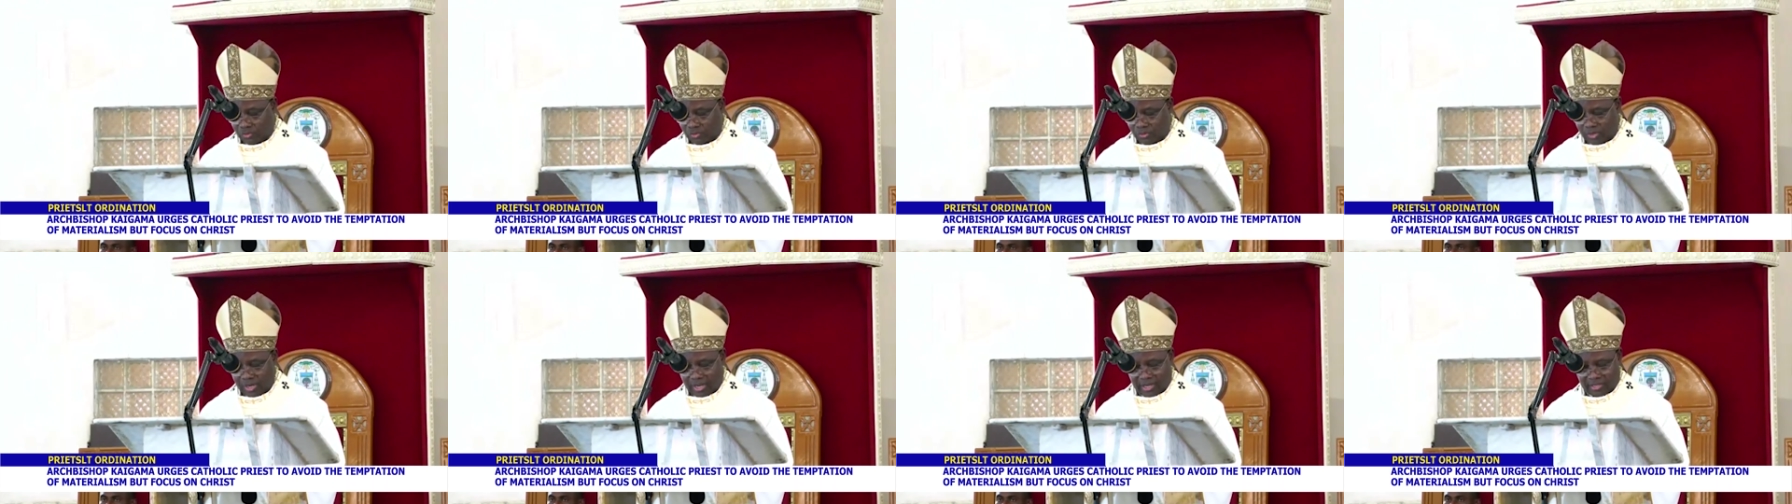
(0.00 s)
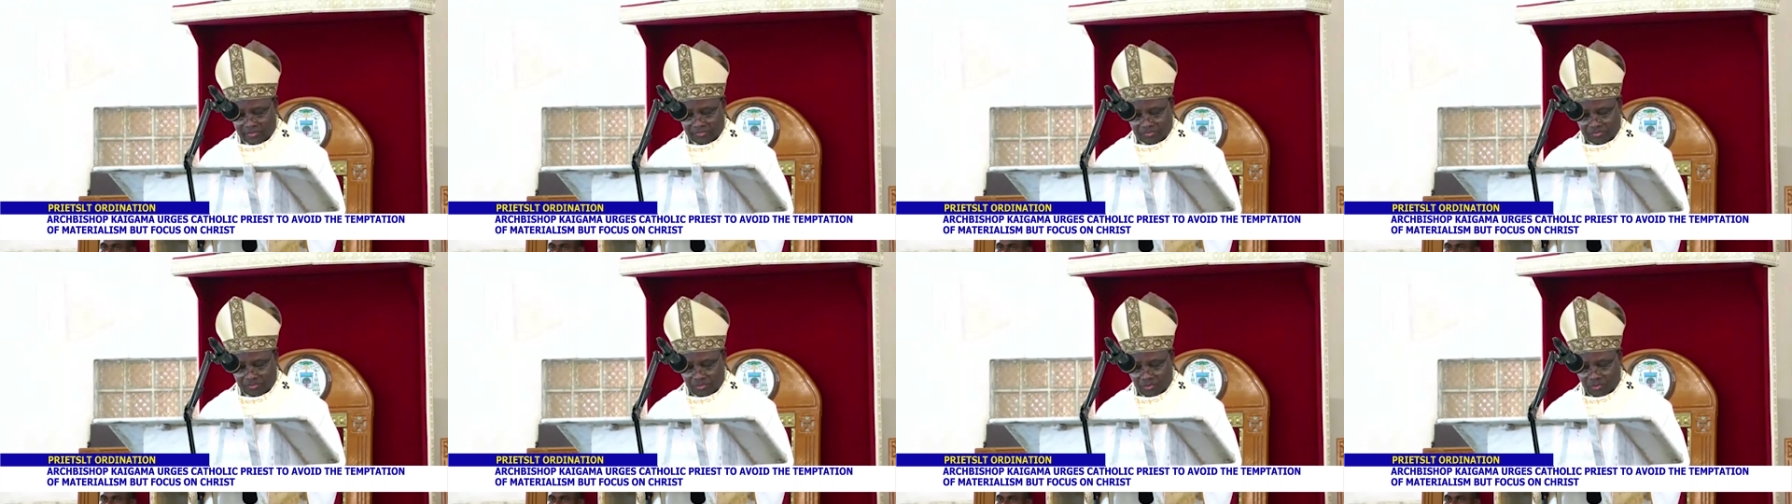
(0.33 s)
who are
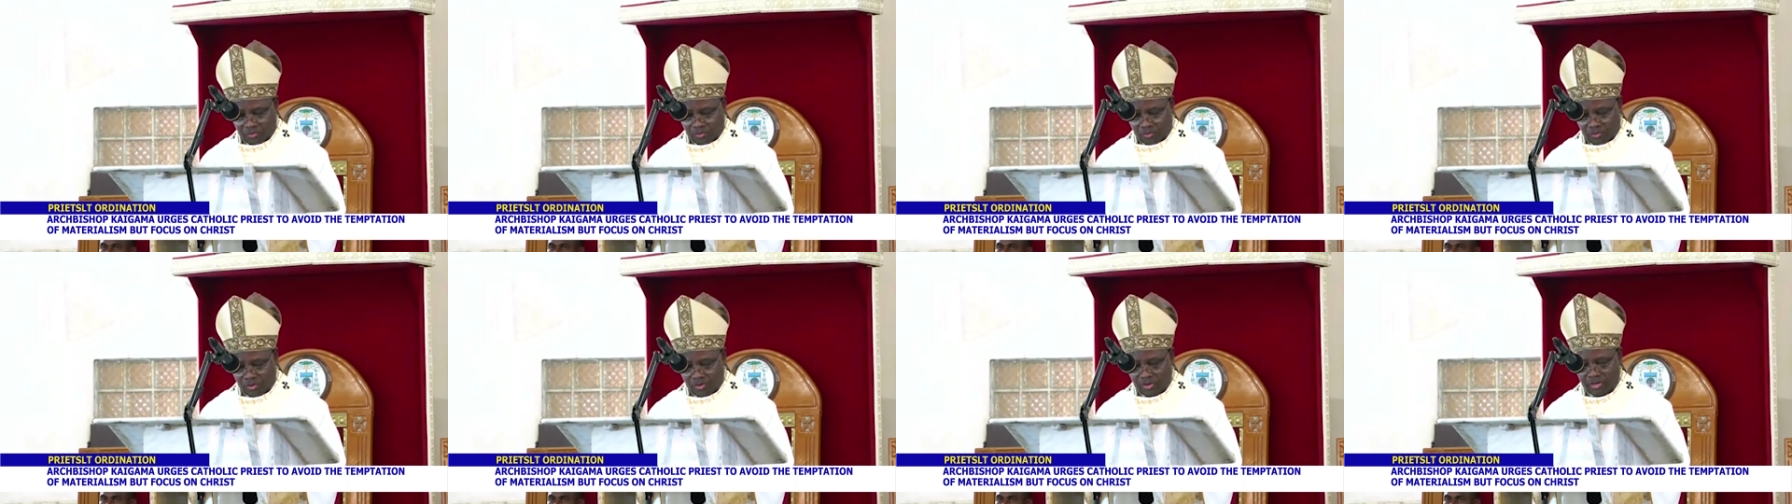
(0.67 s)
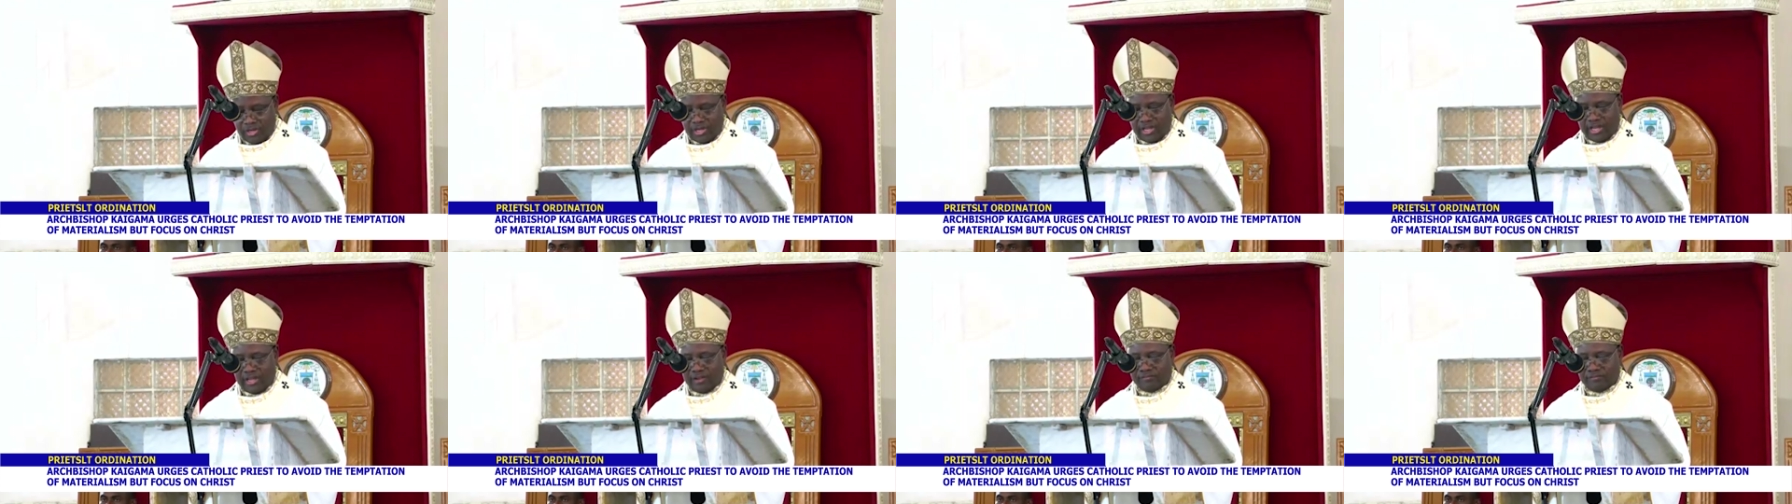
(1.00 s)
so
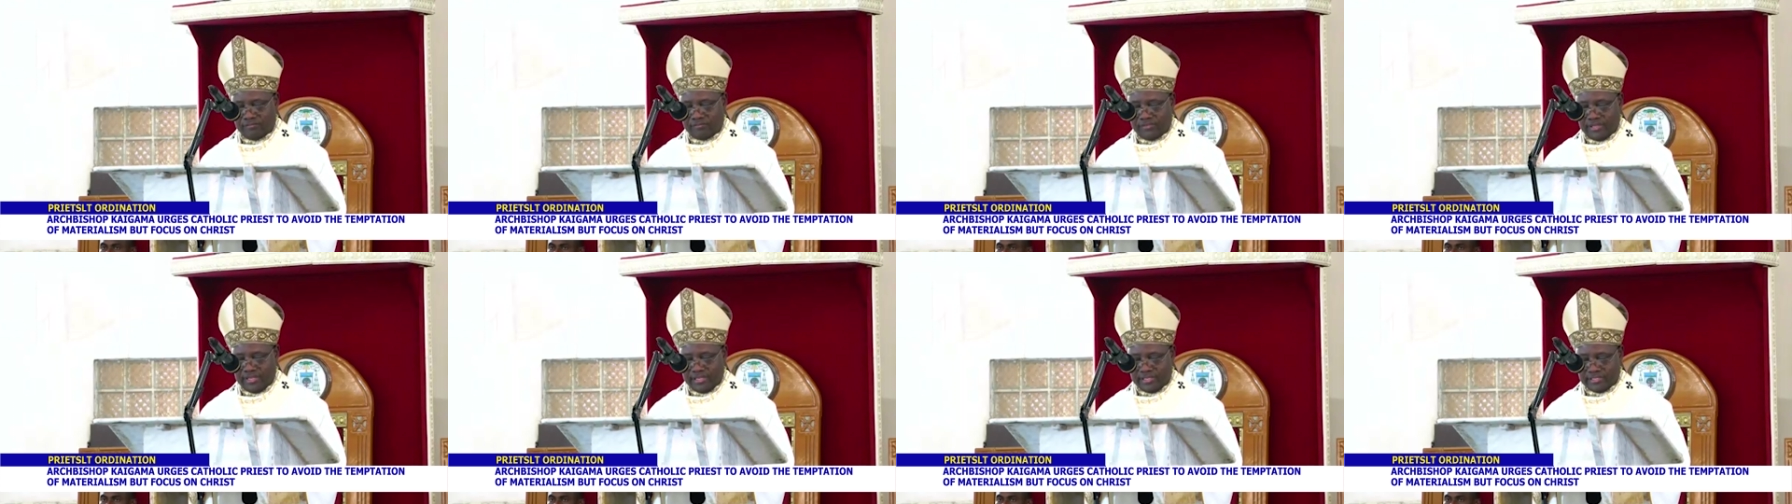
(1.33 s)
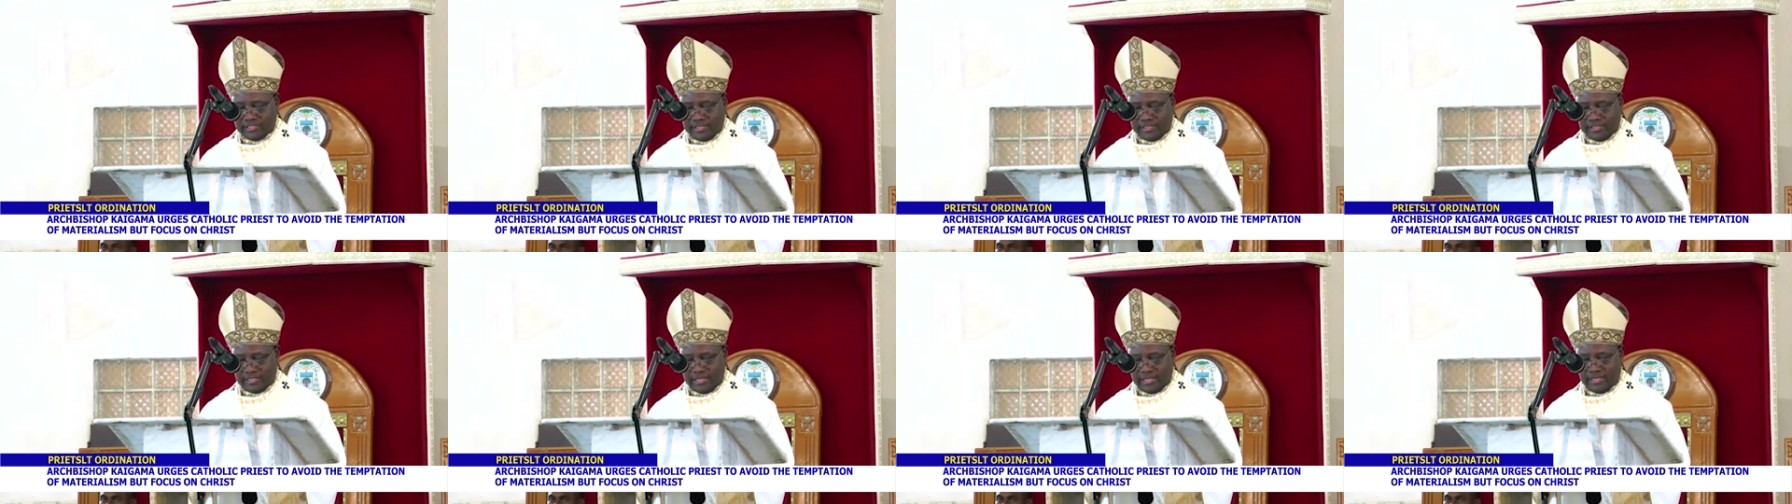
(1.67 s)

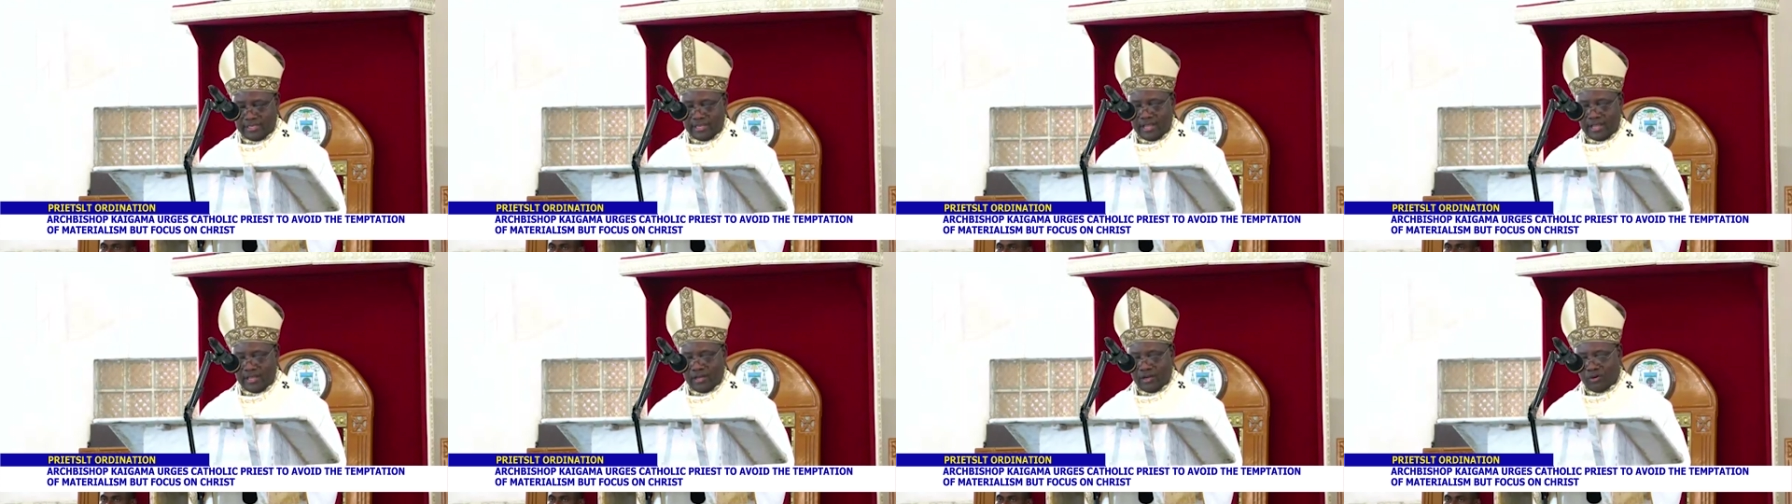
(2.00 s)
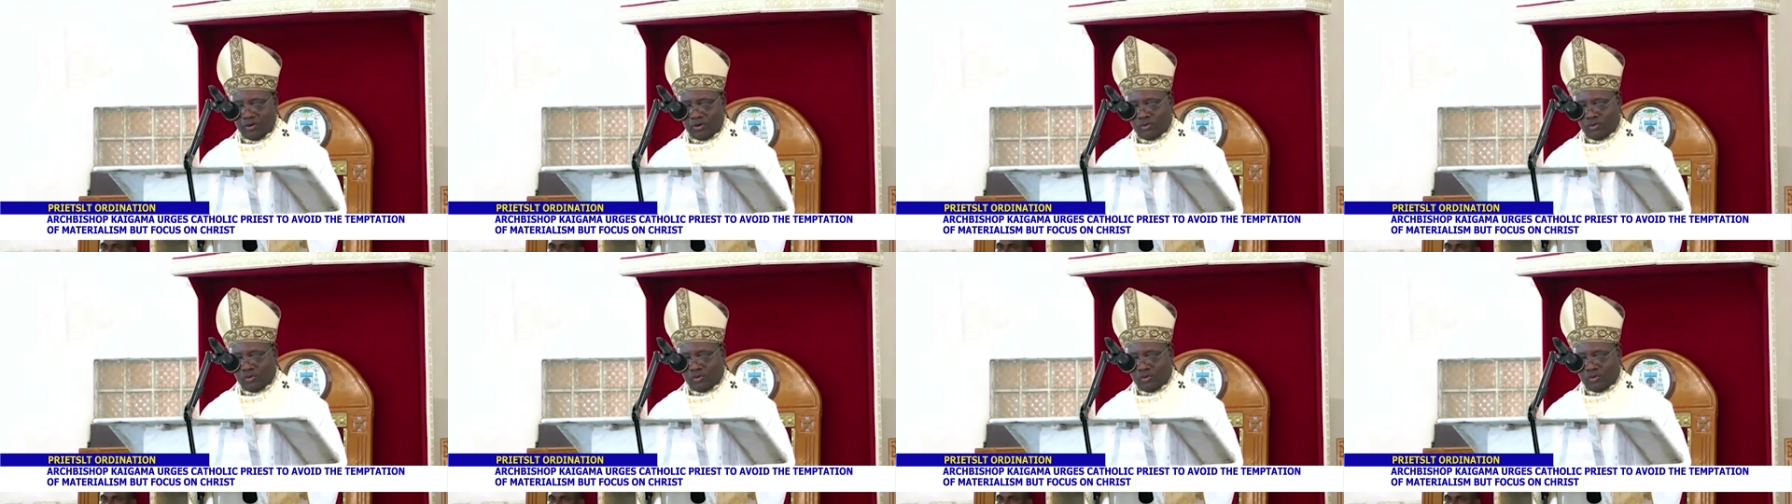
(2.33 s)
afflicted. And now